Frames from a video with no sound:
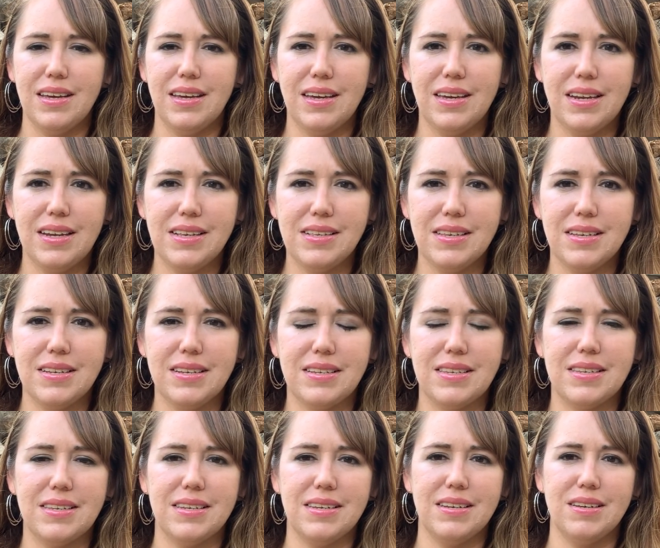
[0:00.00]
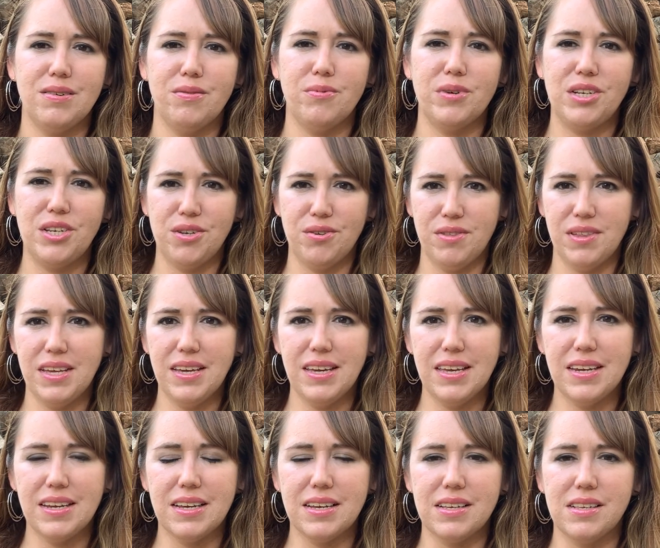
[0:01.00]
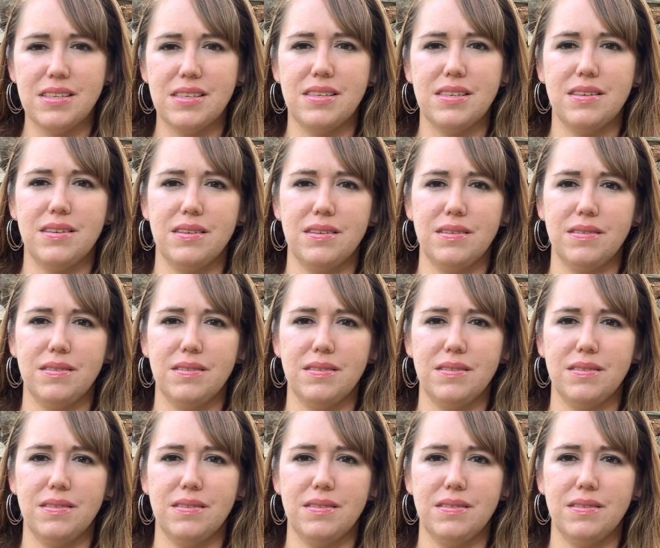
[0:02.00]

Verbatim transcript: it isn't what you think it is.